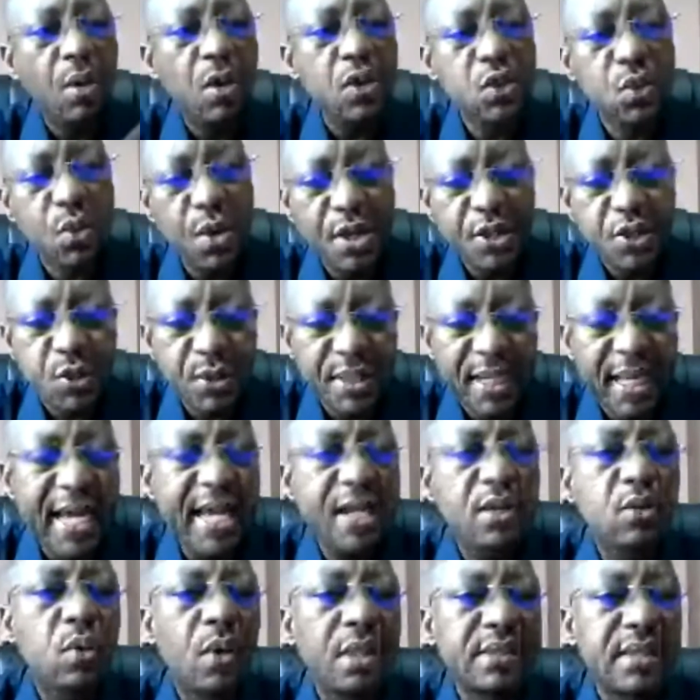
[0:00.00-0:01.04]
I was going to the
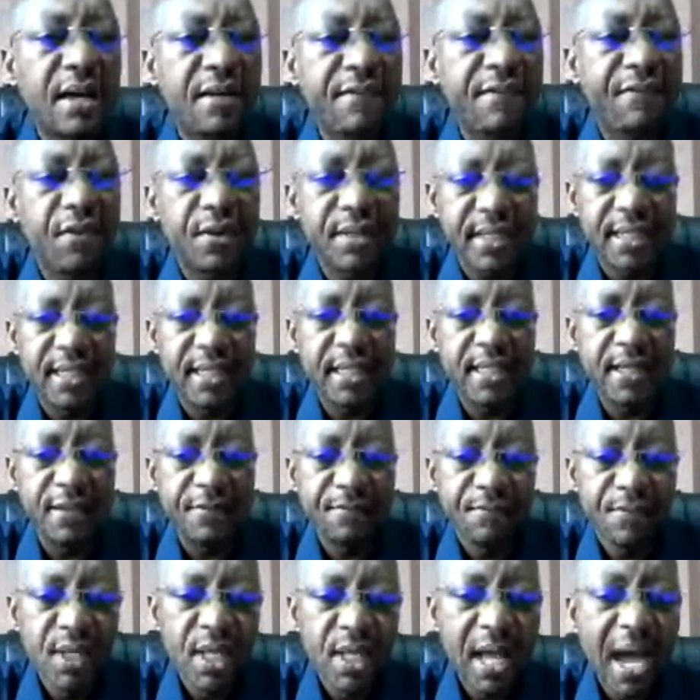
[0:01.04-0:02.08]
headquarters for the
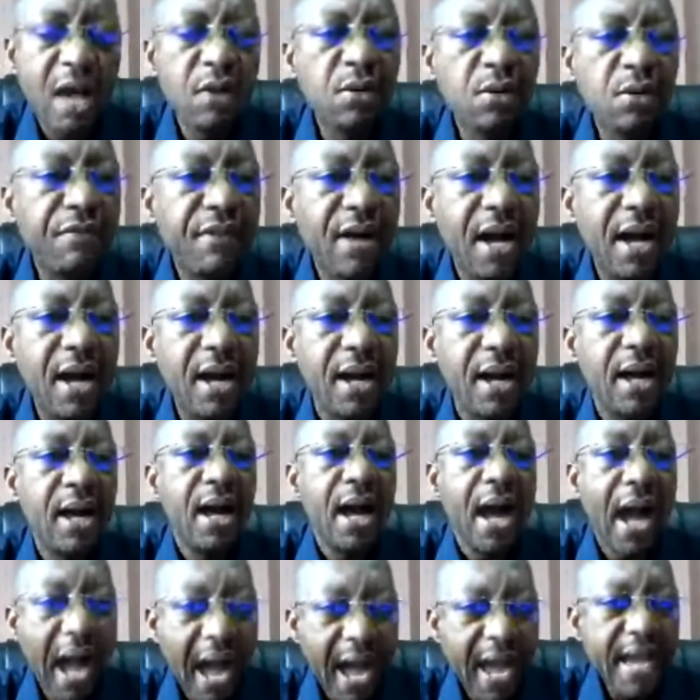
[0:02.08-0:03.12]
handover,
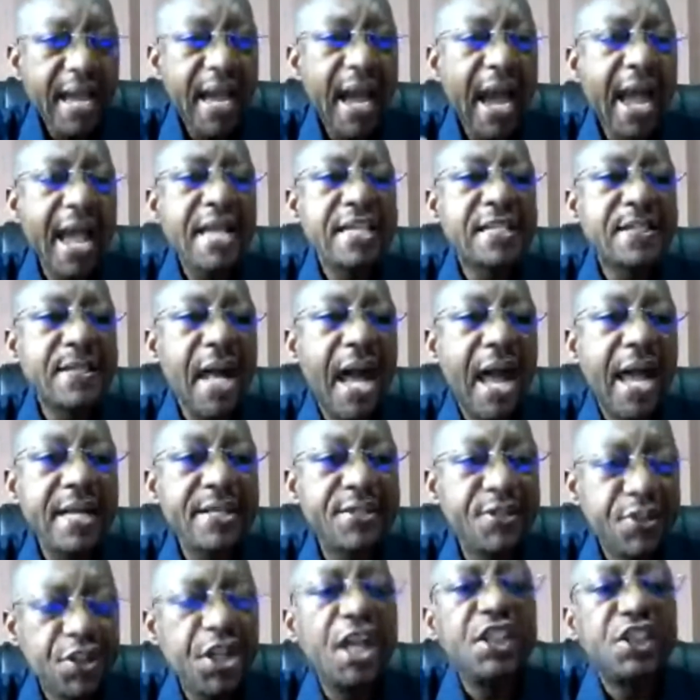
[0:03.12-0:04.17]
I
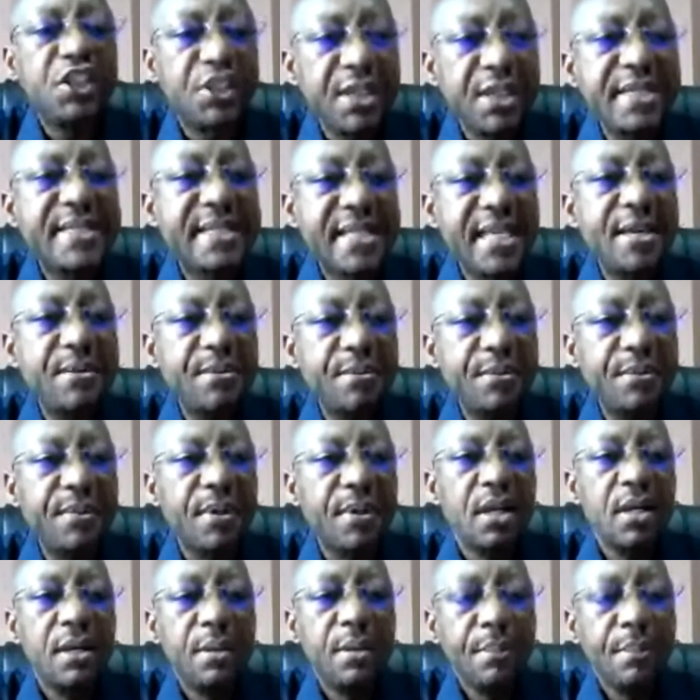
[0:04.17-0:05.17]
changed the team.